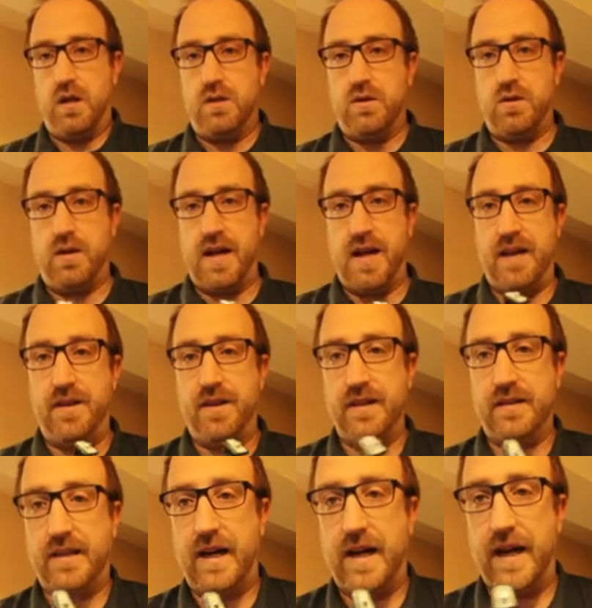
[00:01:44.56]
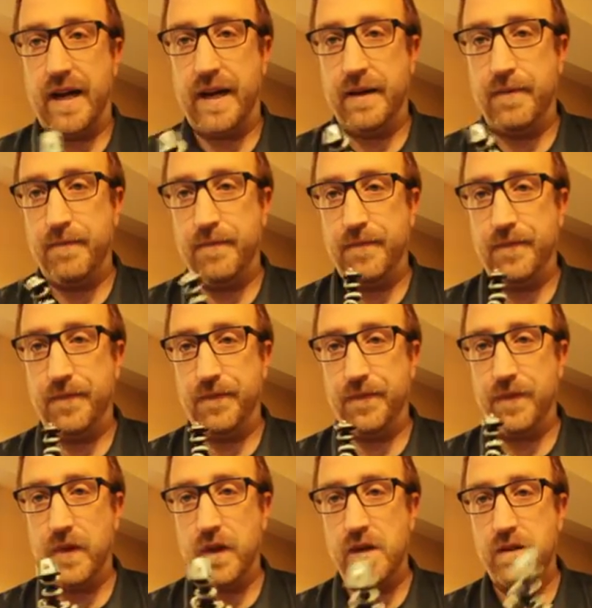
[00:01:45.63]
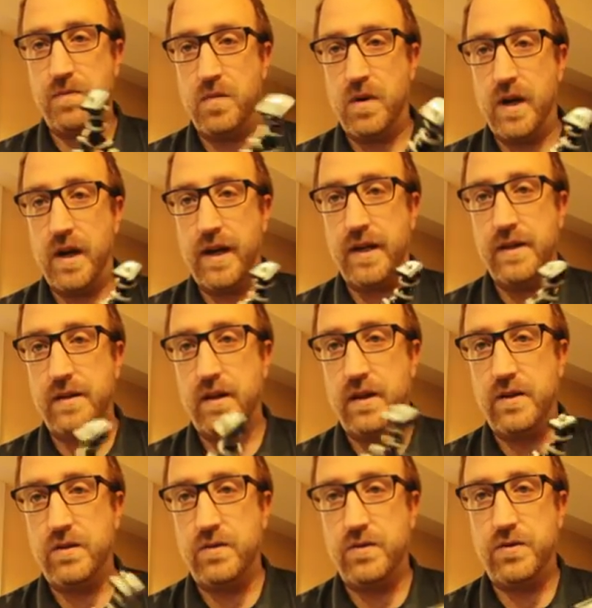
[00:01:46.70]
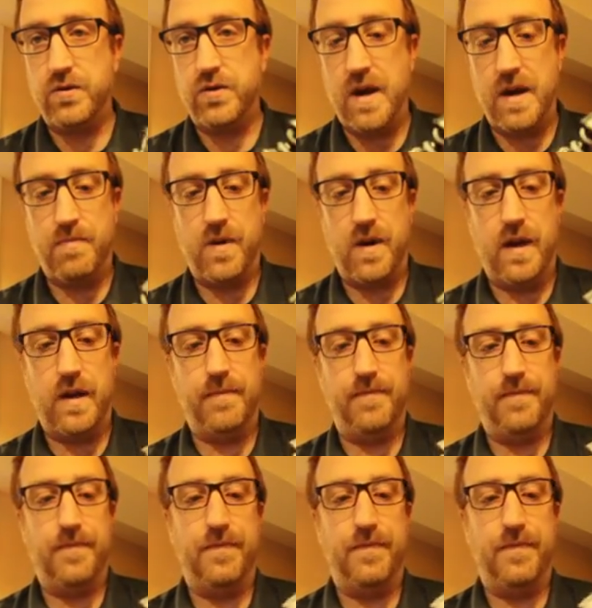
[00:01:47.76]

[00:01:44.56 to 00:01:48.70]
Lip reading: So I had this guy, is a little tripod.